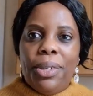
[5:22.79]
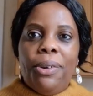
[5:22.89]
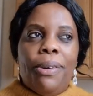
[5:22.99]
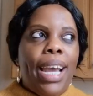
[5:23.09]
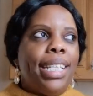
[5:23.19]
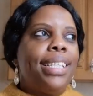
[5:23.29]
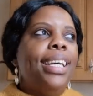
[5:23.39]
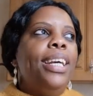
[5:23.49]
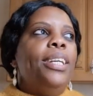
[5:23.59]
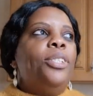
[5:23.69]
All right,
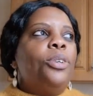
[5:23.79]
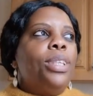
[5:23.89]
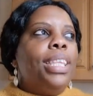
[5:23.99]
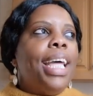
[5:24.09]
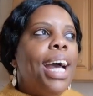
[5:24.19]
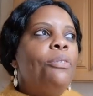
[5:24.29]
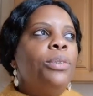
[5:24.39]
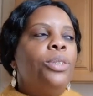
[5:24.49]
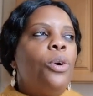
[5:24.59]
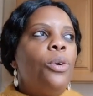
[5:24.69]
so that
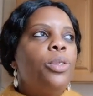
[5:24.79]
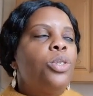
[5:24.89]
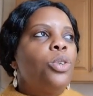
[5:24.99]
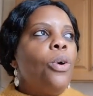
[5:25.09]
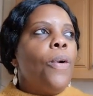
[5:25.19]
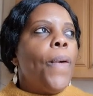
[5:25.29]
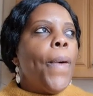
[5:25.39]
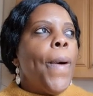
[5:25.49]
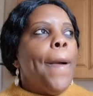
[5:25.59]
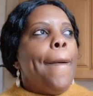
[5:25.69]
would
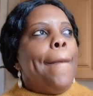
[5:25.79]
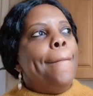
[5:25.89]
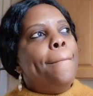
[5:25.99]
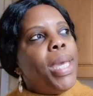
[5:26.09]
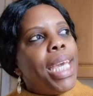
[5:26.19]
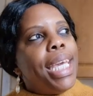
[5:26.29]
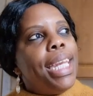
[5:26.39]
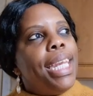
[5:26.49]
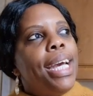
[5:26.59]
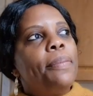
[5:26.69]
also
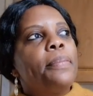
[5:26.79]
mean,